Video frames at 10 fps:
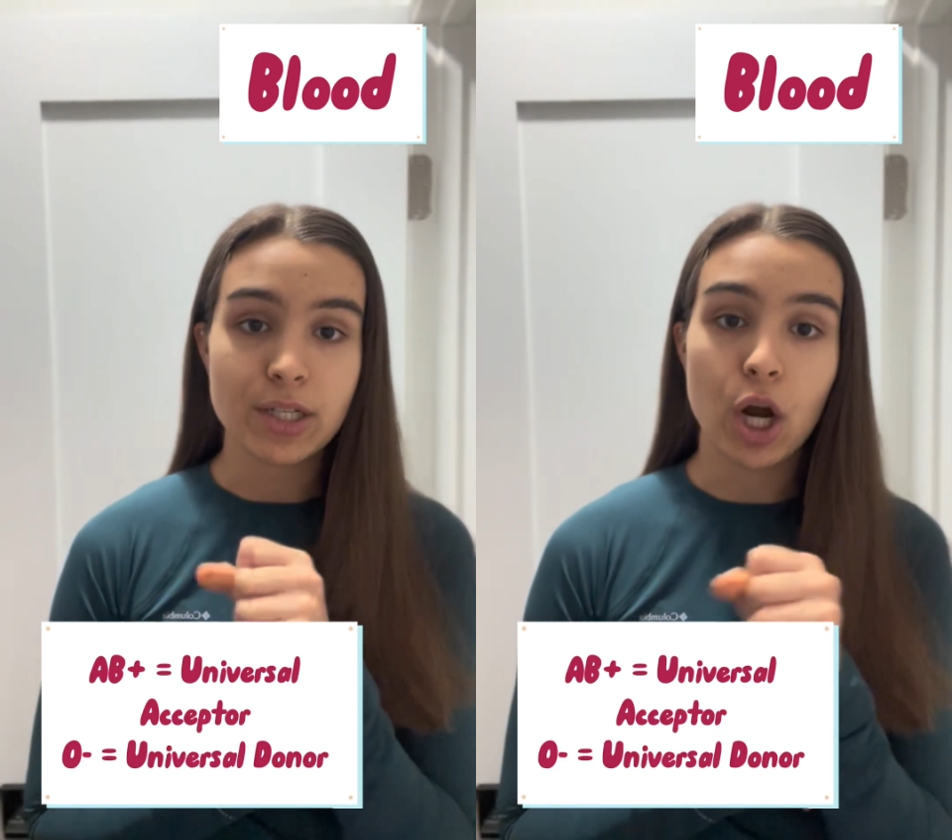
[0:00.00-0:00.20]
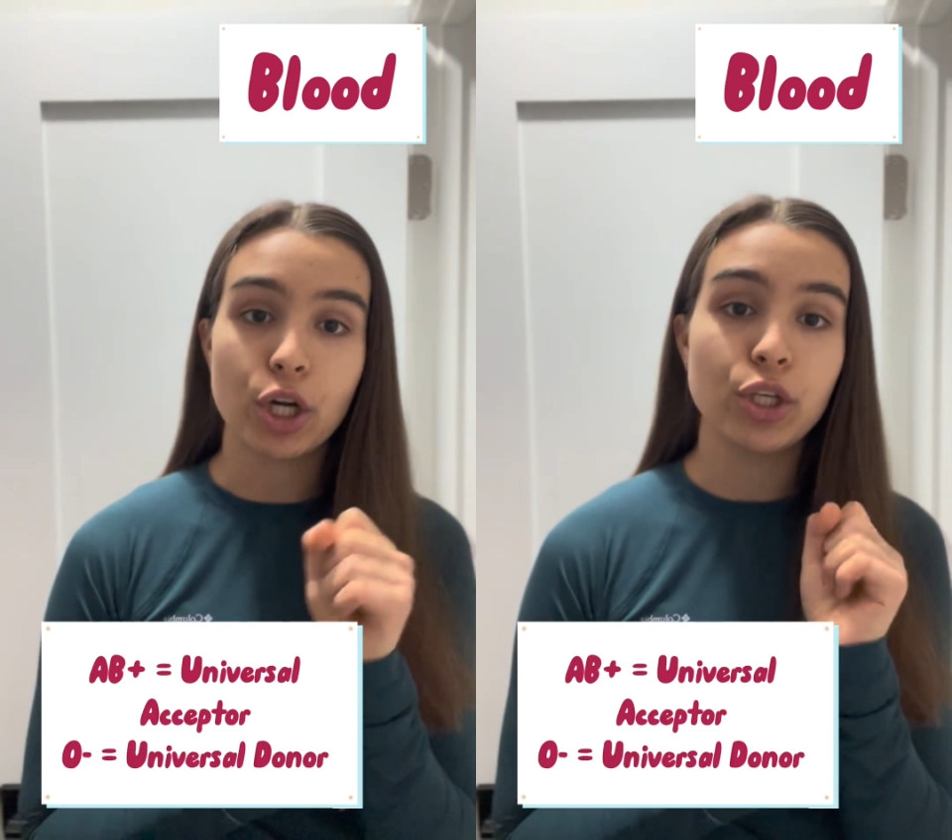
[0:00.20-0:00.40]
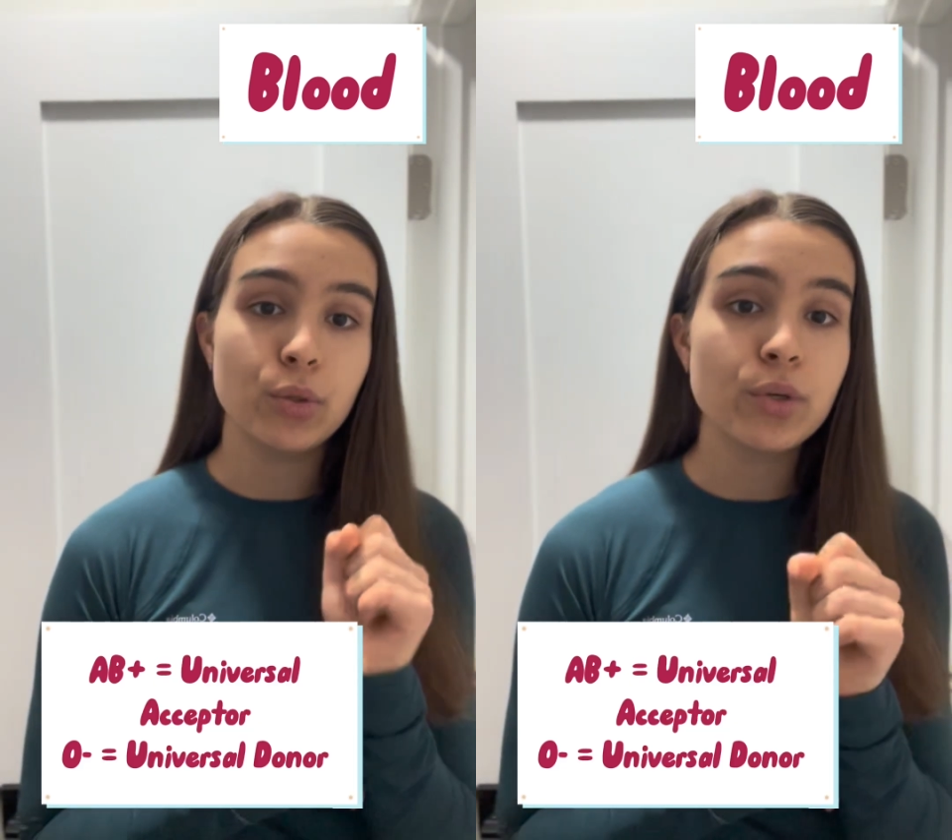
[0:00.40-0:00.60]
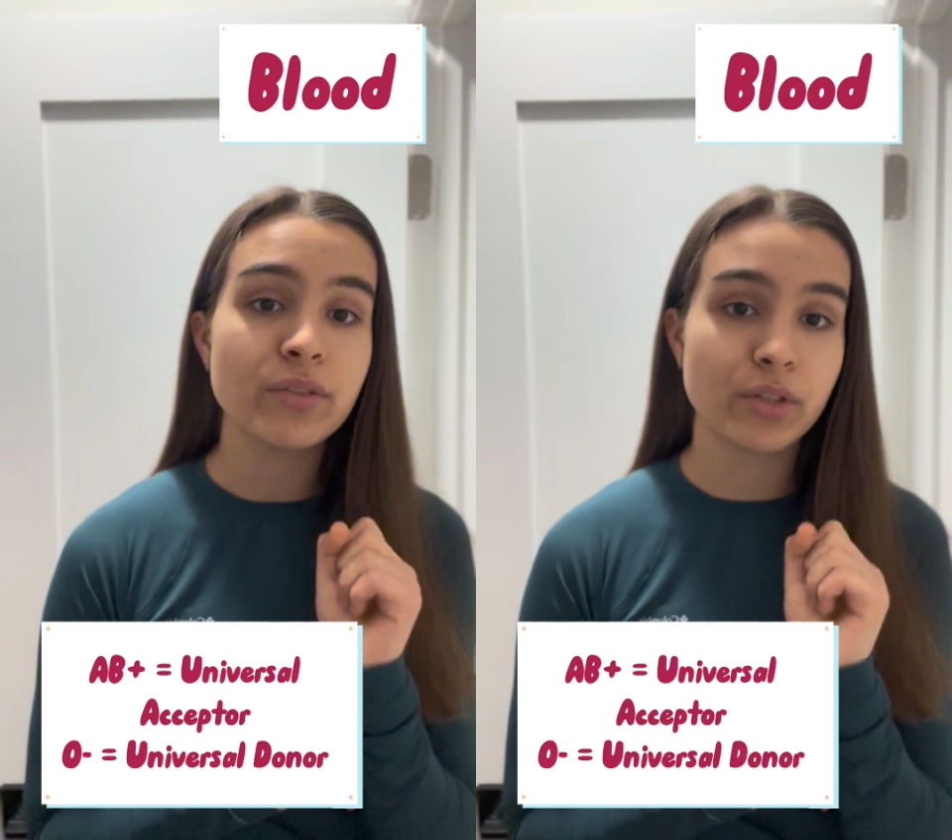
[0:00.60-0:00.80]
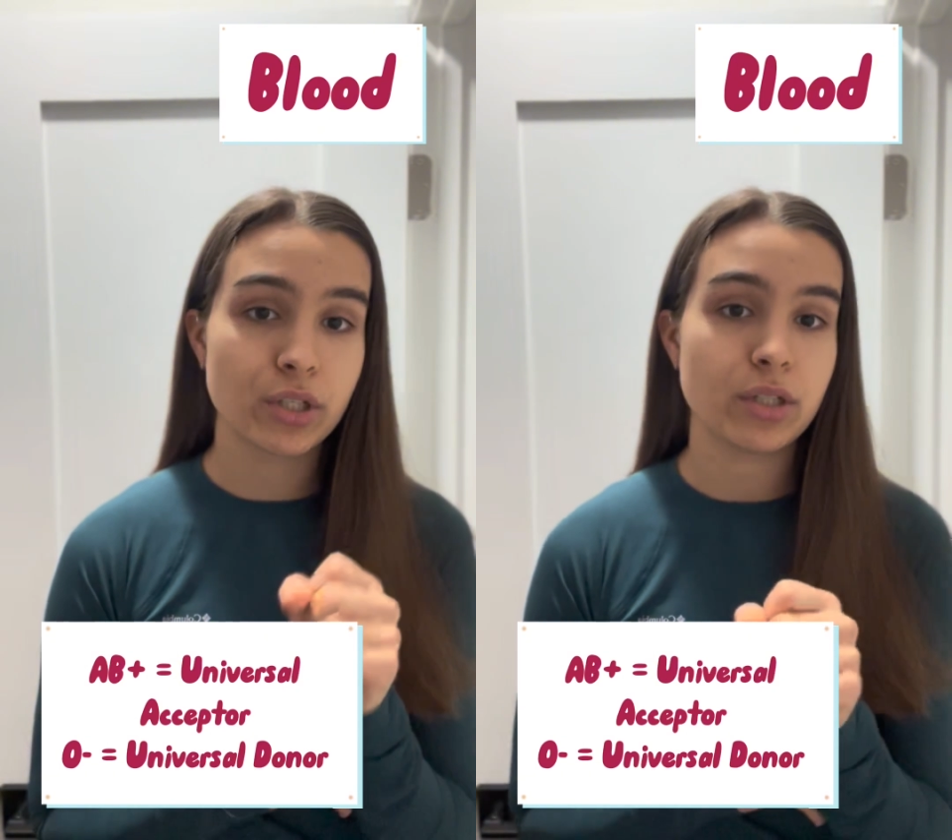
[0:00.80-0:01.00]
our
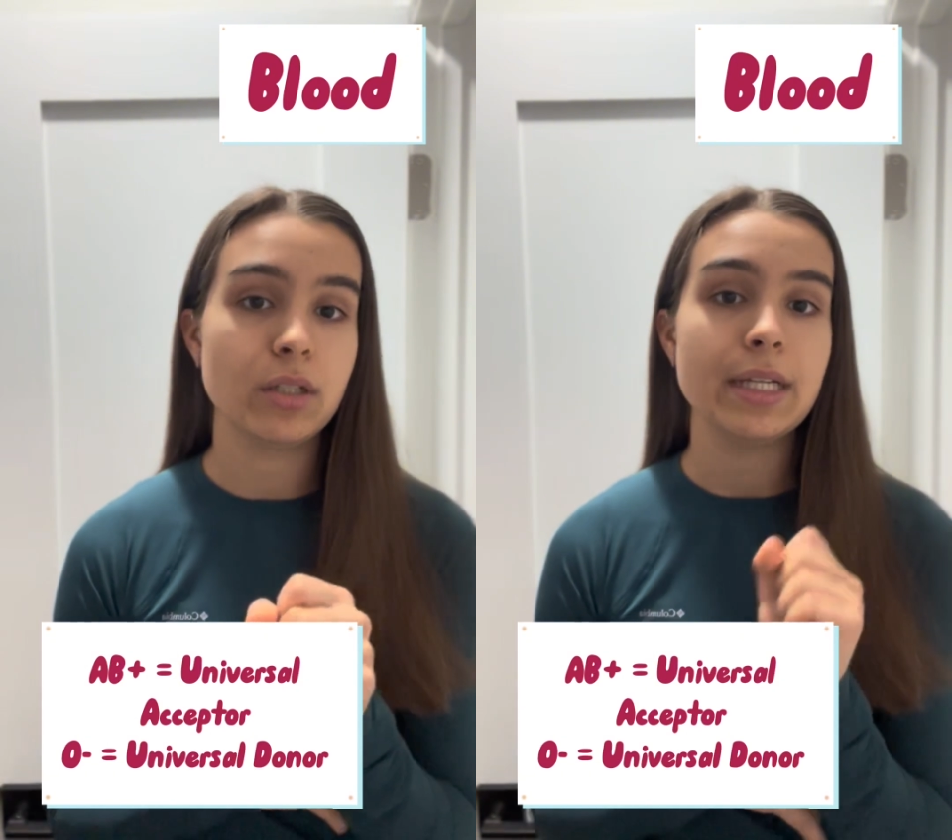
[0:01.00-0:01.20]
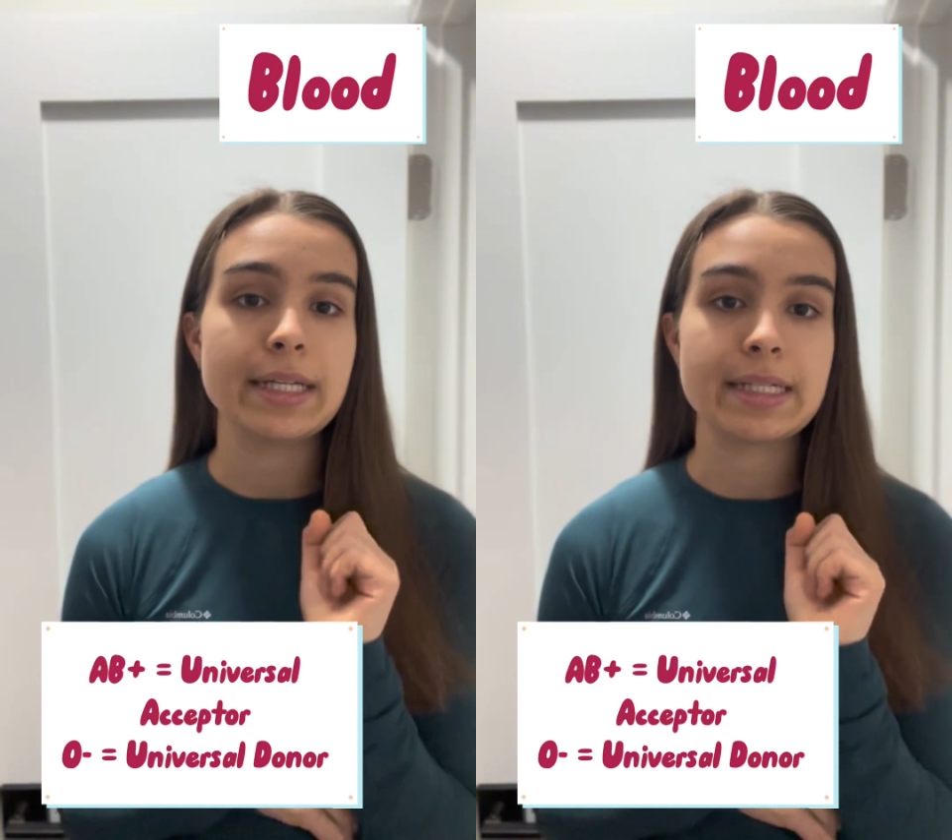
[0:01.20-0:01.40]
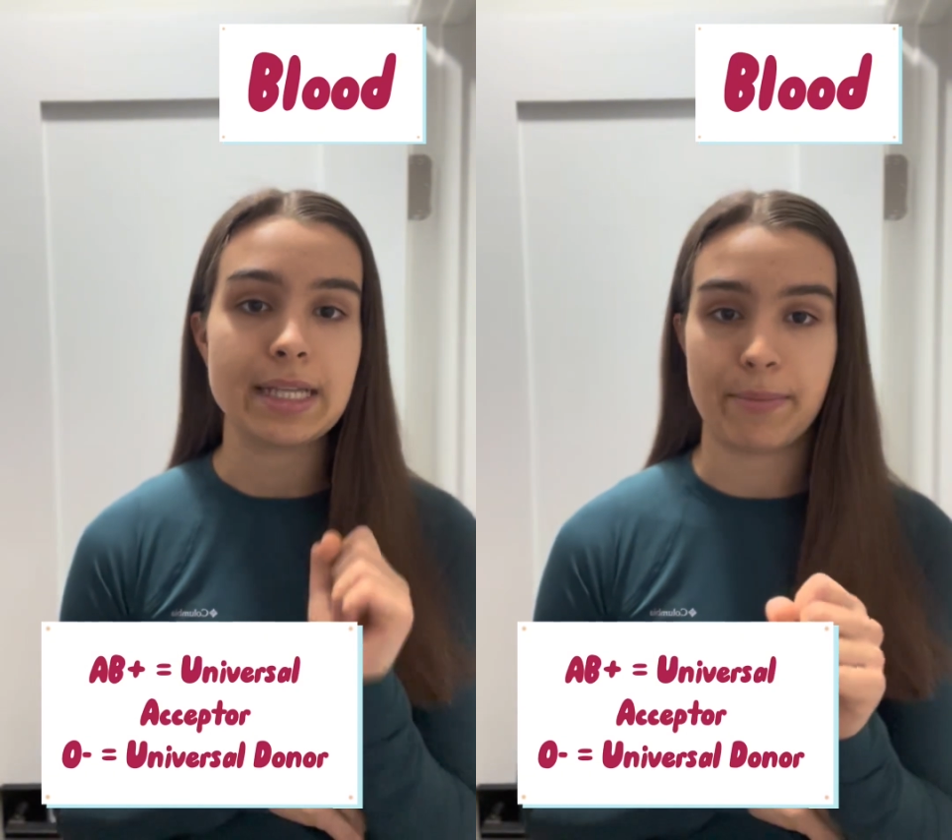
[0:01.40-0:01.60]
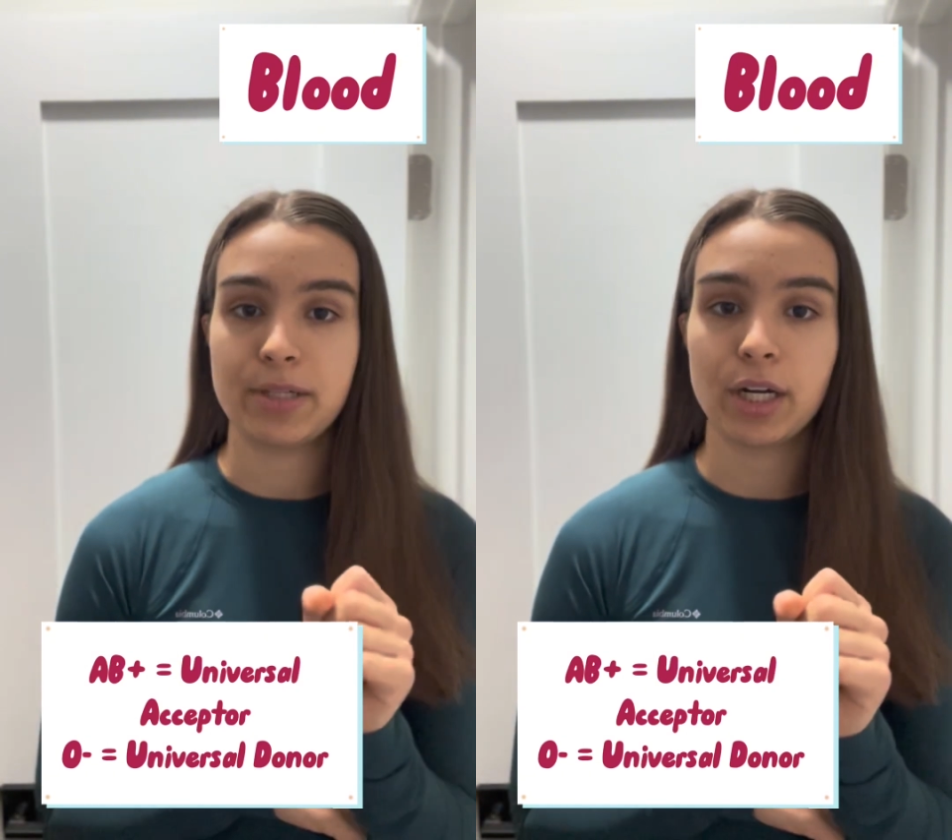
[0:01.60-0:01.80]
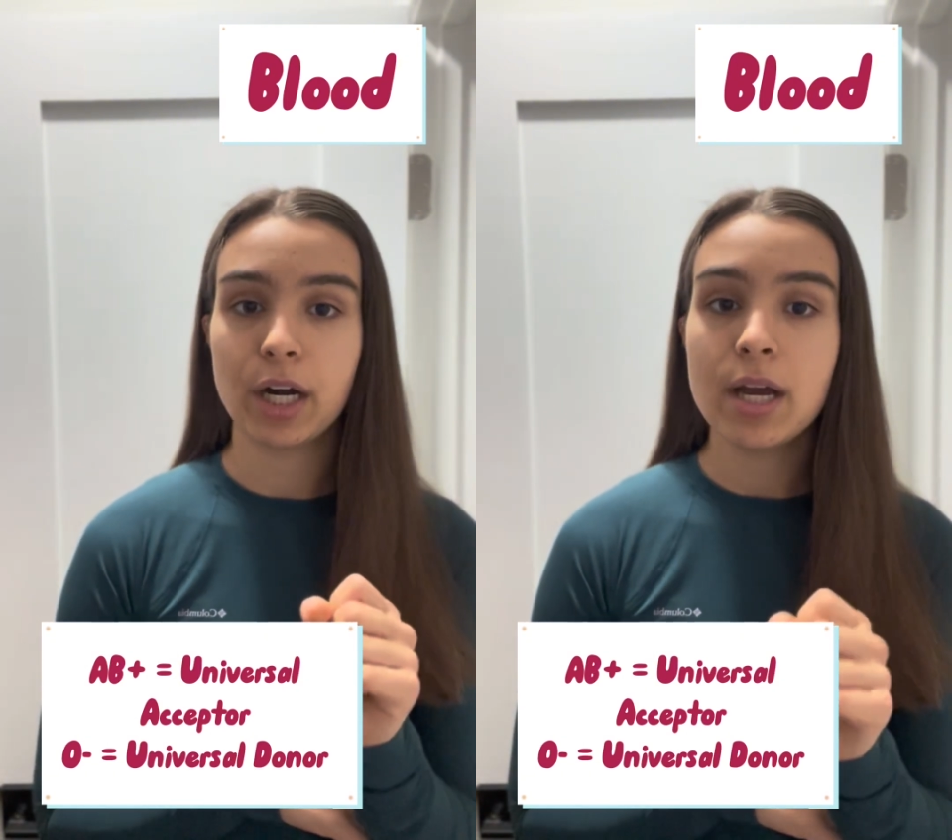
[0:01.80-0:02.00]
universal
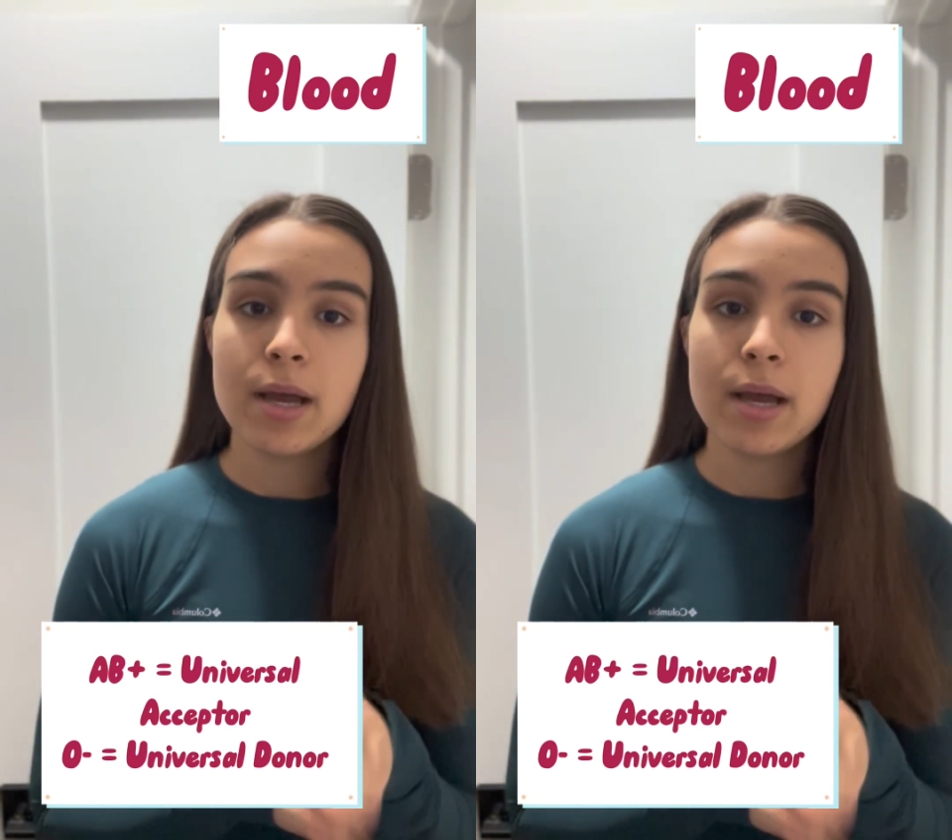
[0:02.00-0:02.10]
acceptor,